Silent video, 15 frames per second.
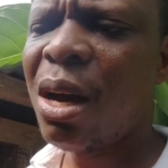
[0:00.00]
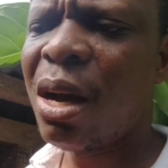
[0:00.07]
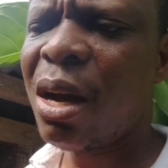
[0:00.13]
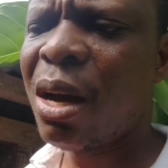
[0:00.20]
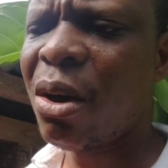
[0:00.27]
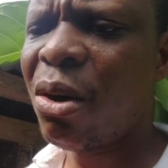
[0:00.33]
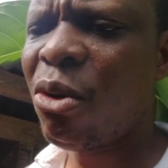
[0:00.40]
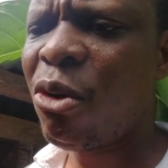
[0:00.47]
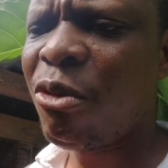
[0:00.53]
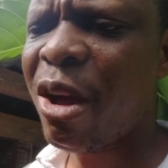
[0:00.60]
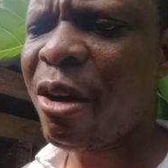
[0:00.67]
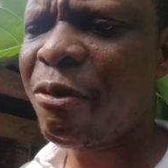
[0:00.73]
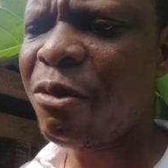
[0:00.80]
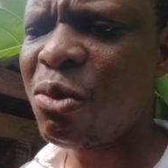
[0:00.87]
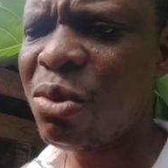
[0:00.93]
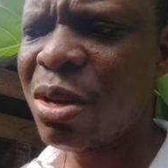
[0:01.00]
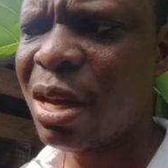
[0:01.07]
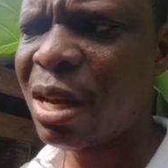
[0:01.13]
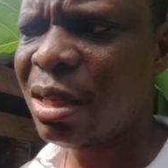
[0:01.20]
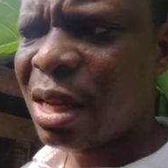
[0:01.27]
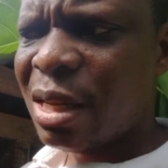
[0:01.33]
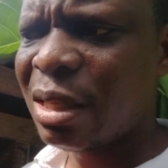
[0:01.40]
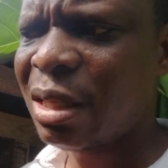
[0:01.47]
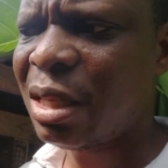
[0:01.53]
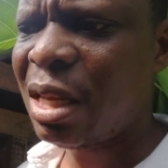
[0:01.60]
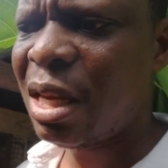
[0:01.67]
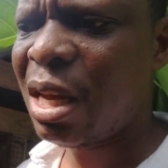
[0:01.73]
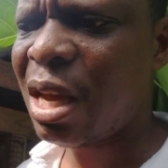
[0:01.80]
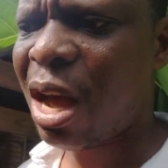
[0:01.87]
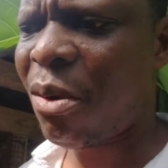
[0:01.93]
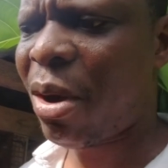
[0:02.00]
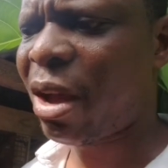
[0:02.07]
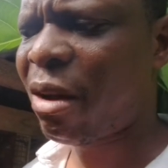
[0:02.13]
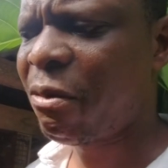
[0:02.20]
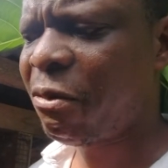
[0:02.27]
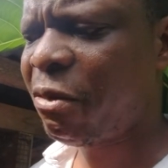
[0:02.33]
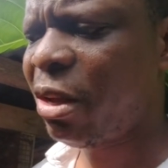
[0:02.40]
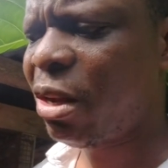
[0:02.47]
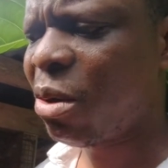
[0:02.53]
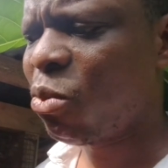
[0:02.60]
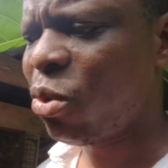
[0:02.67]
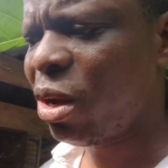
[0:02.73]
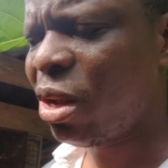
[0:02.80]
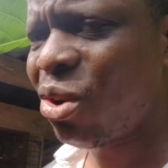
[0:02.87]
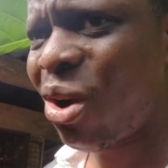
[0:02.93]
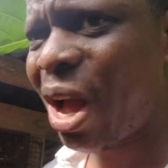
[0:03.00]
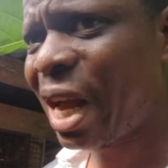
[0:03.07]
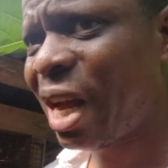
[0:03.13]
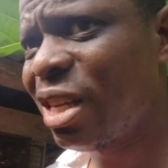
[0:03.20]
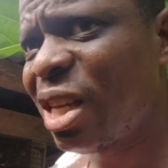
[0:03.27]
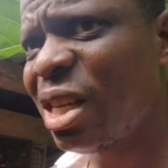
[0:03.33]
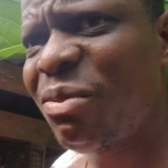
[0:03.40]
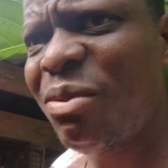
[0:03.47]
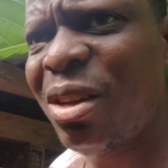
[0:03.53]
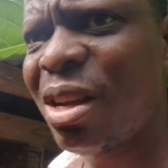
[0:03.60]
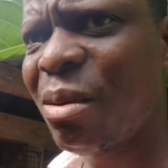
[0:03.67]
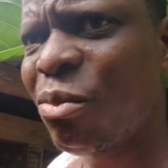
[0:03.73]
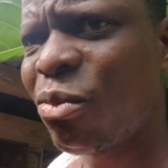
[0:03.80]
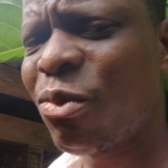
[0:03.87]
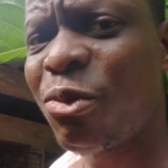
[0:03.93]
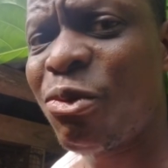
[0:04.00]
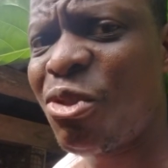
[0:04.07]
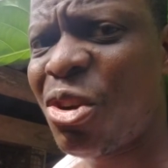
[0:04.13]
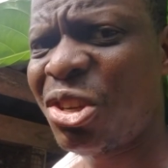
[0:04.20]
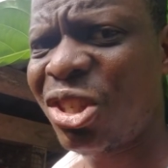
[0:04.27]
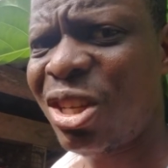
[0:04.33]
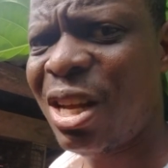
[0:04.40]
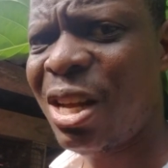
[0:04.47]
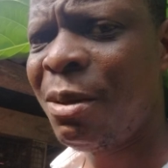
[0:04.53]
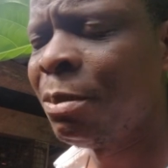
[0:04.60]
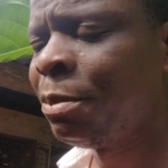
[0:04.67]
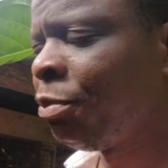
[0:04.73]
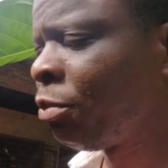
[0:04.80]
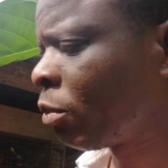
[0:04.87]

uh, over a few days and see how I can feed them with it or I can just feed them freshly.